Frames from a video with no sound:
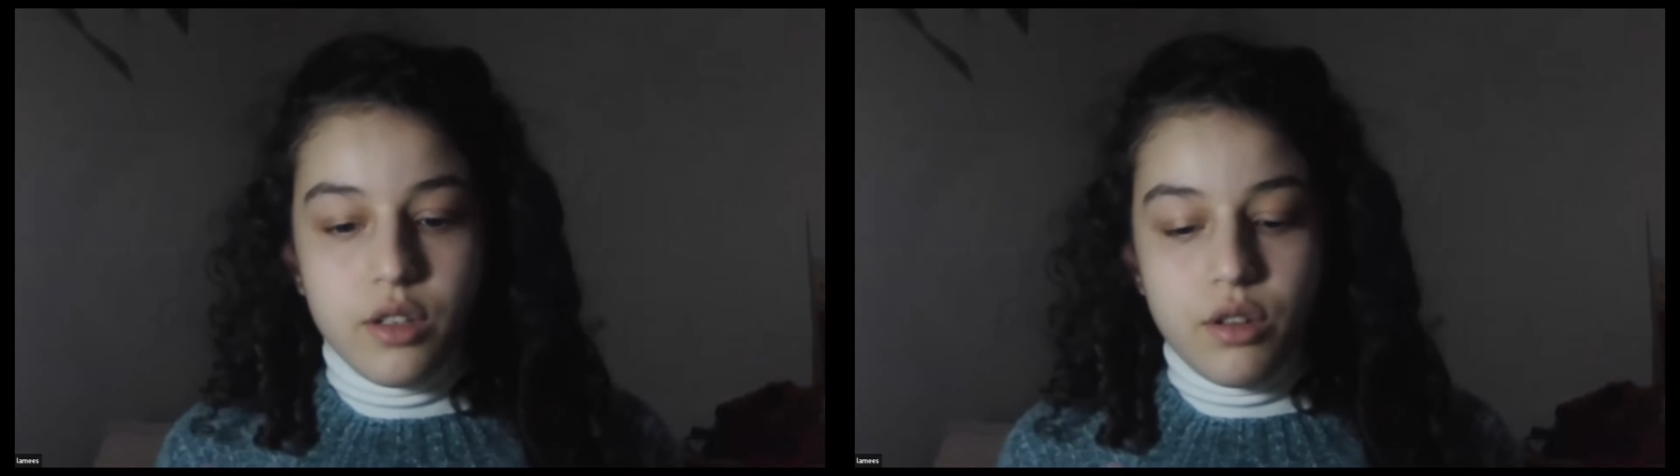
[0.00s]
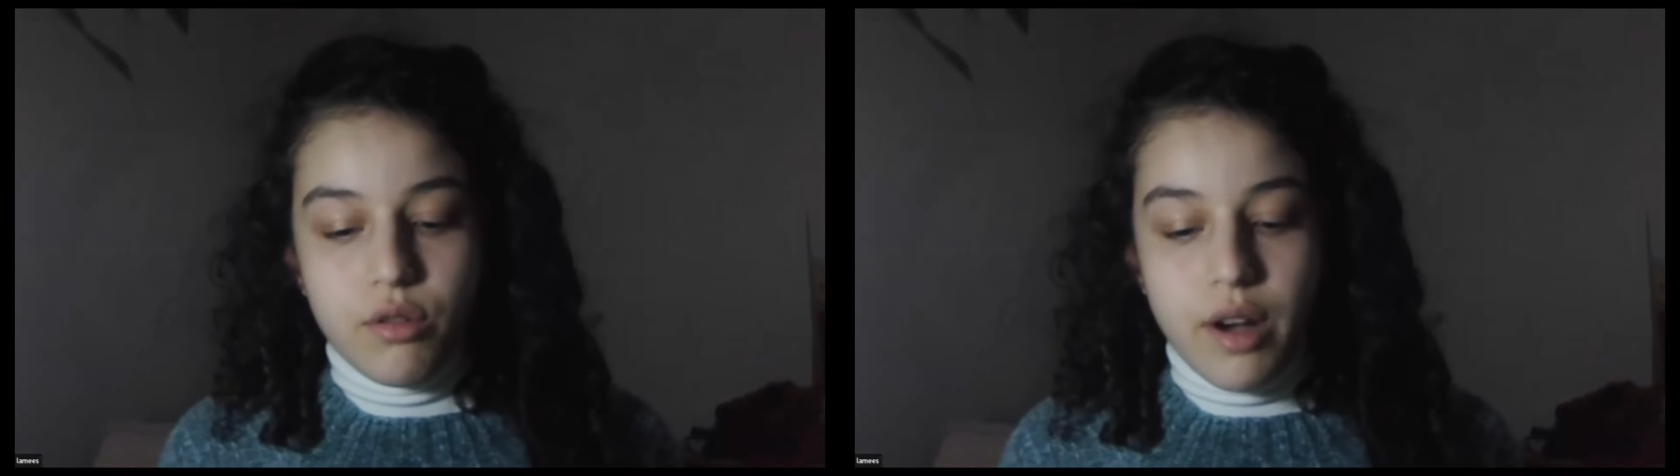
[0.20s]

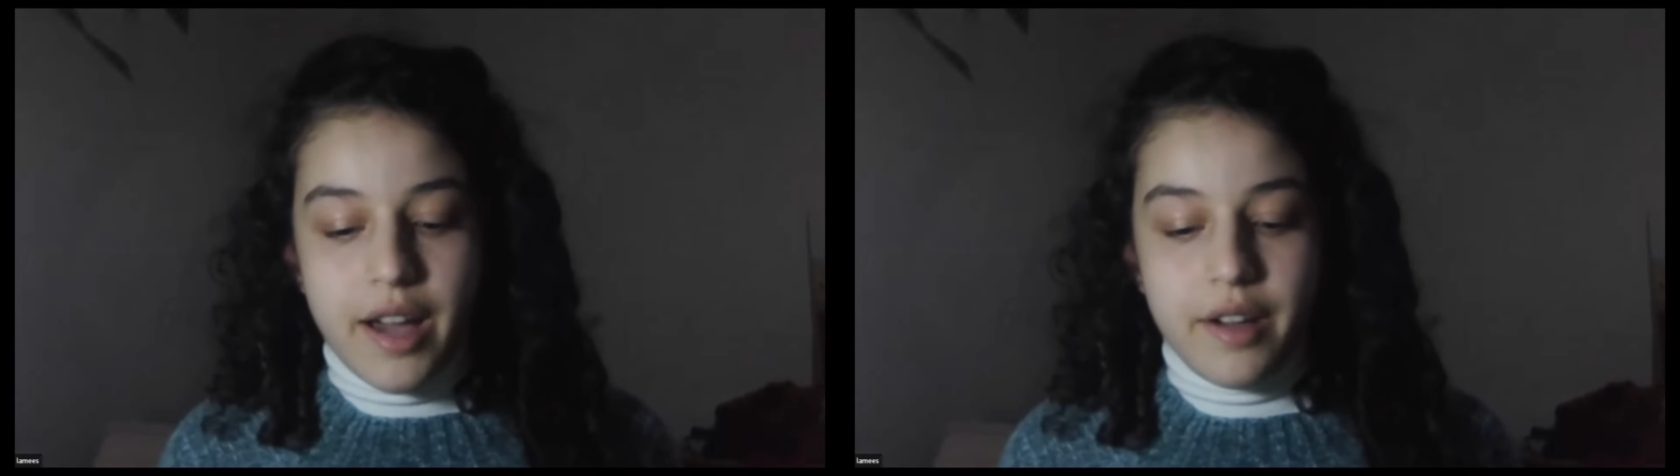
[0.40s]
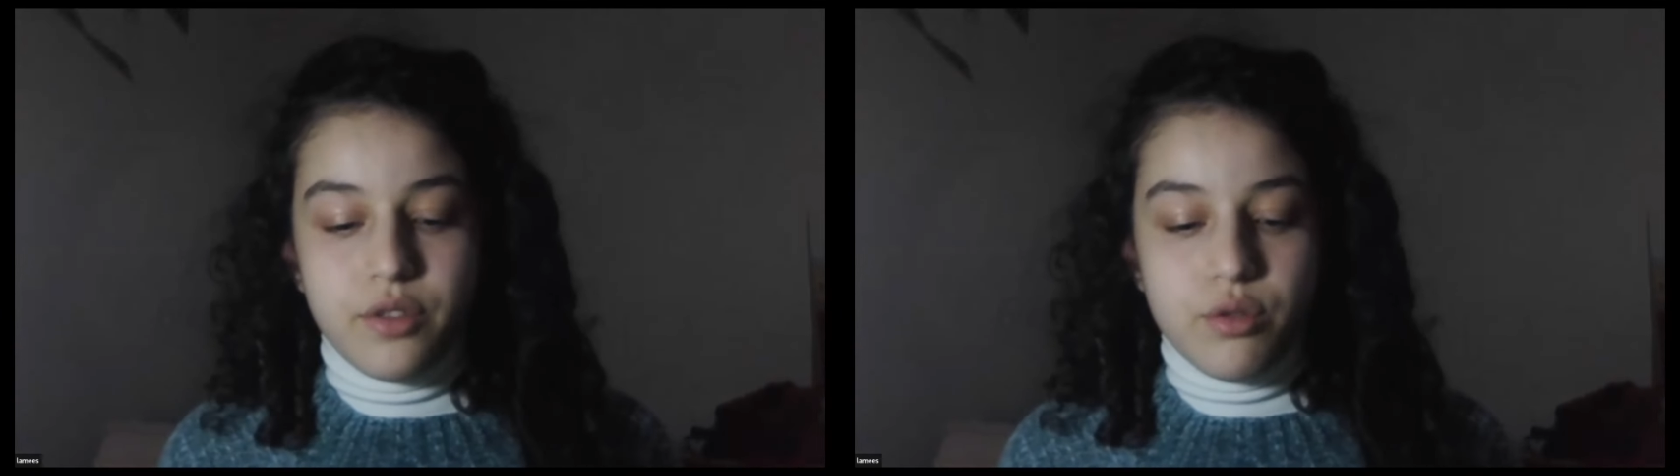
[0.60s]
you
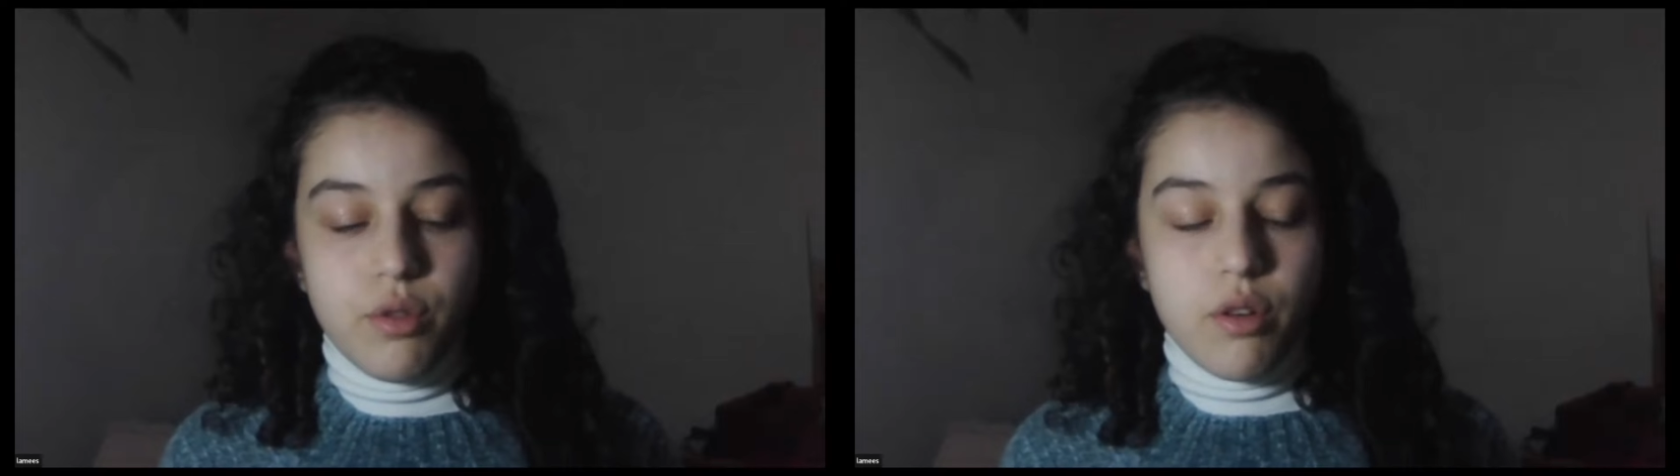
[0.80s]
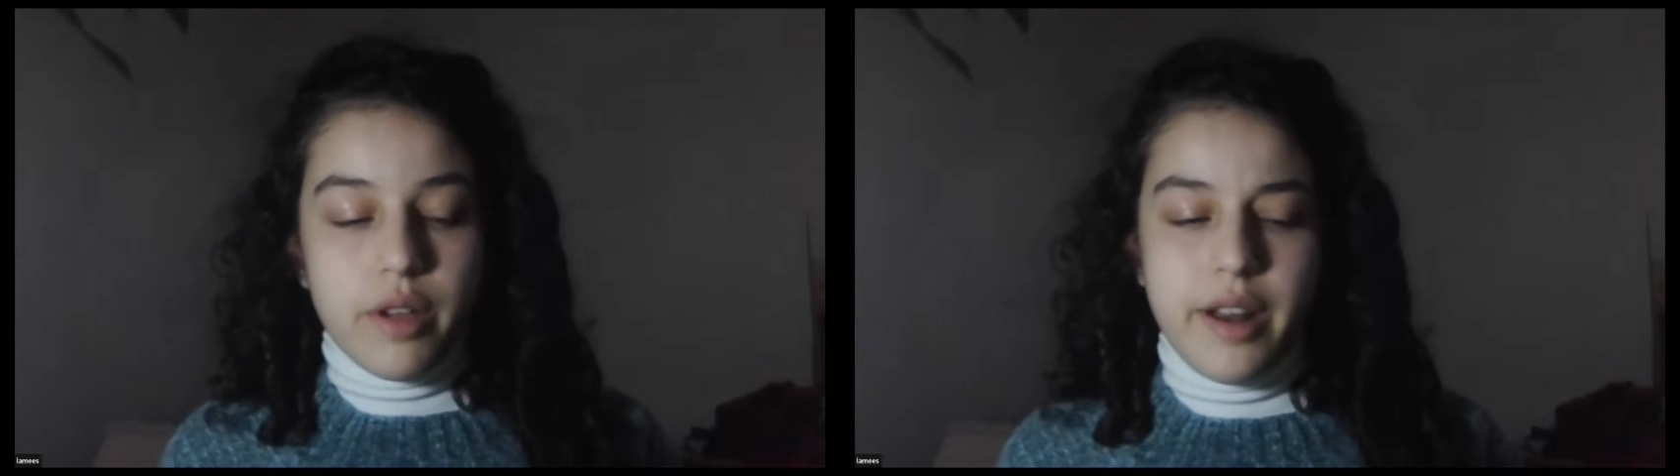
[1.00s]
have to
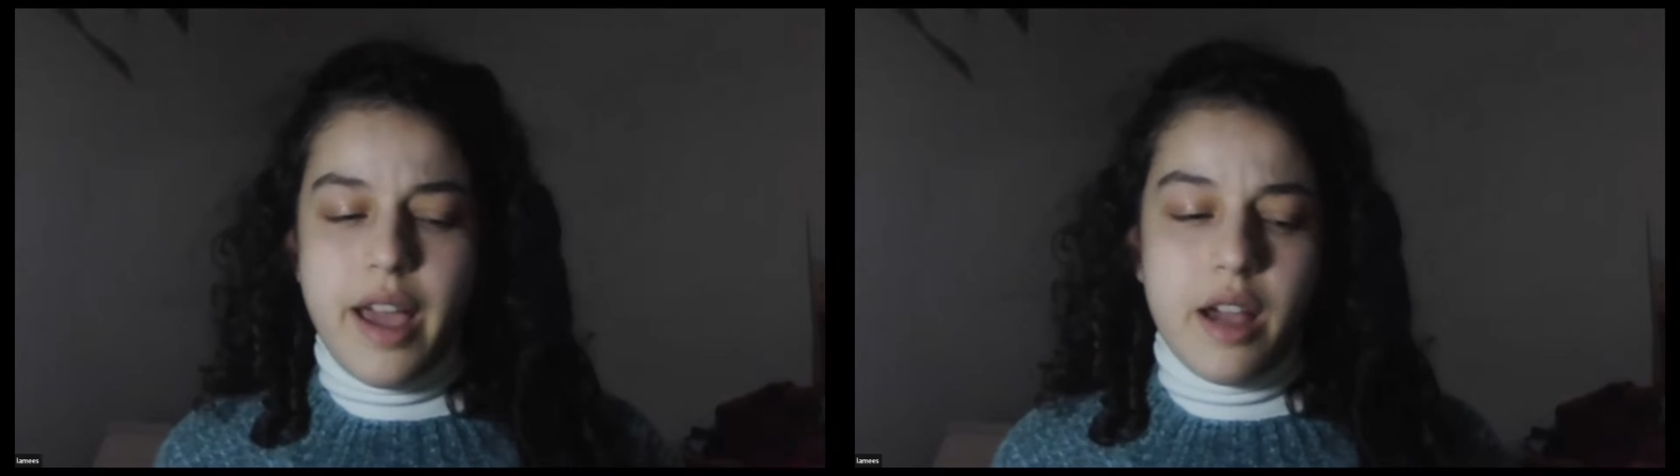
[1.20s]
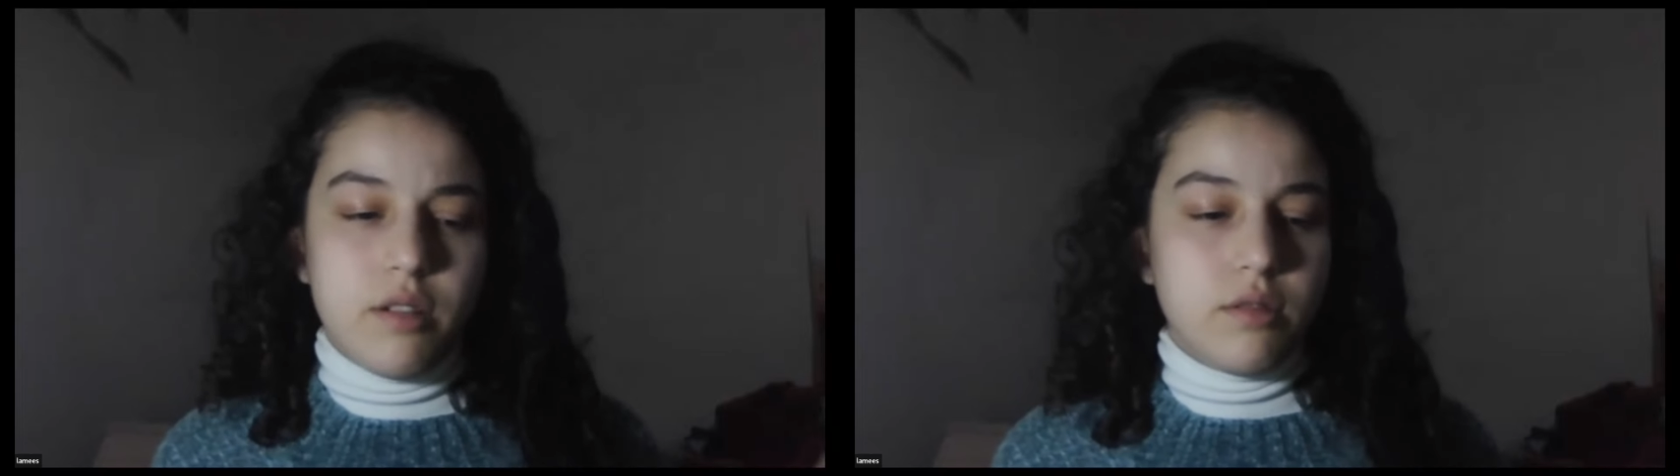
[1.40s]
walk
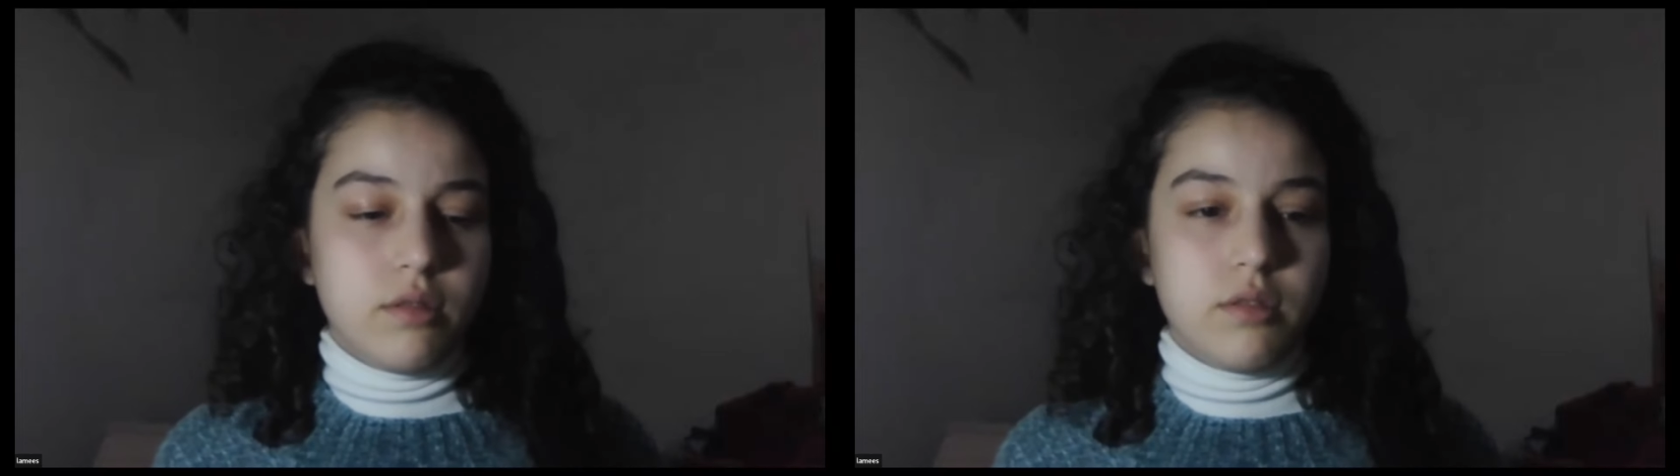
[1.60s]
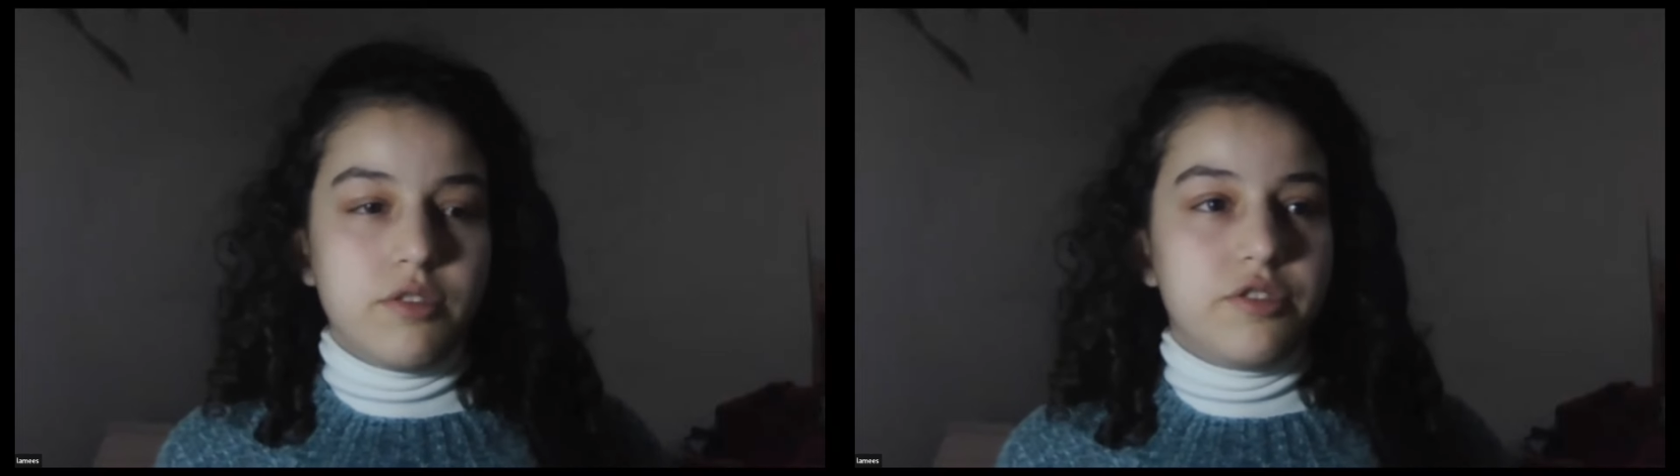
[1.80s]
around